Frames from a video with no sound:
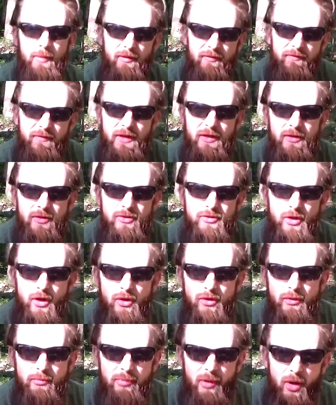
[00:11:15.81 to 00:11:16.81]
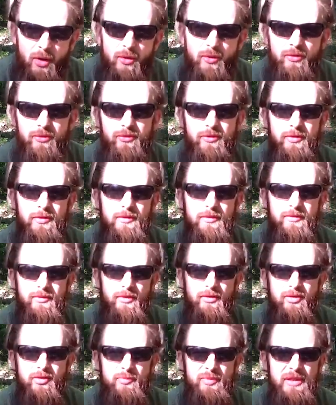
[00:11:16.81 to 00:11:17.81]
my fingers on the pulse,
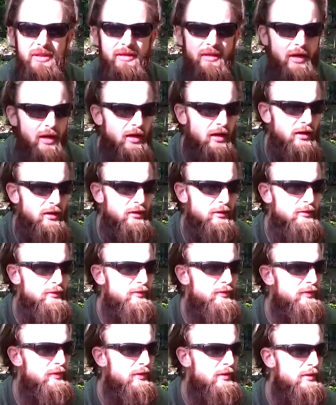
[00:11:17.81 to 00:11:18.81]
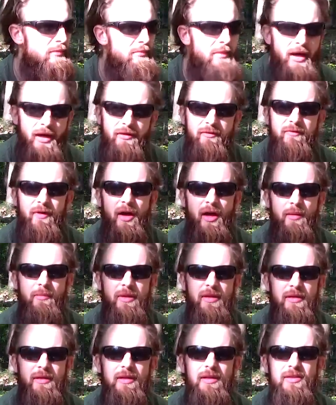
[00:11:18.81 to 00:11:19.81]
so to speak, of my
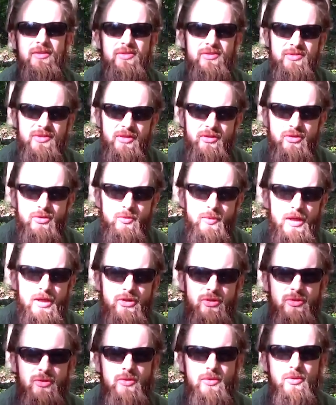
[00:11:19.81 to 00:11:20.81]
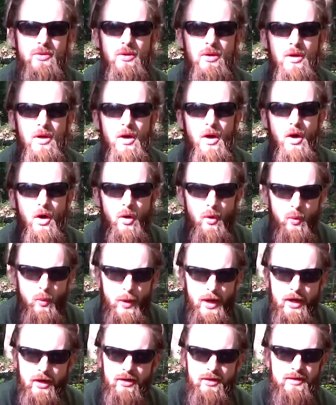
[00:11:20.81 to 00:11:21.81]
environment. Situational
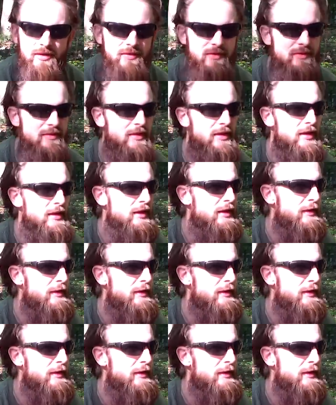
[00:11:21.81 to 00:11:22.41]
awareness.